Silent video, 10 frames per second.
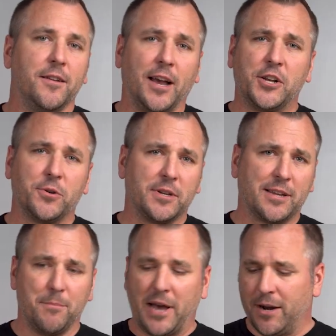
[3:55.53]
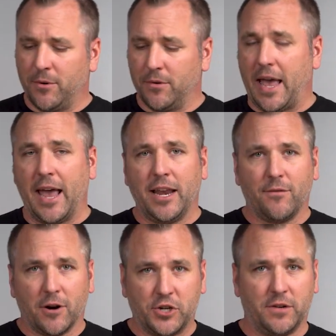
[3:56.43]
Nitro is compatible with any of
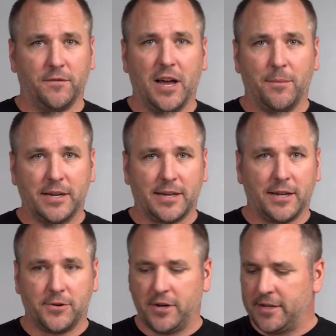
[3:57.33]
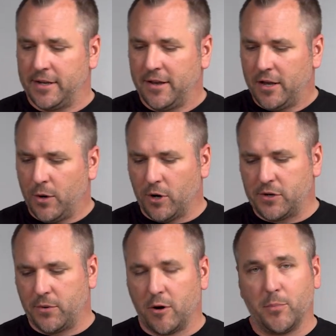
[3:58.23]
our shift knob accessories. It
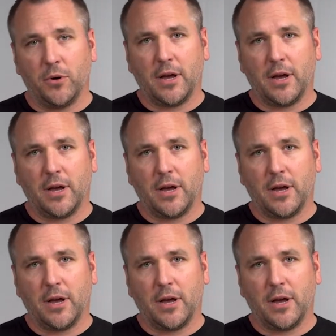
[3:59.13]
works with our boot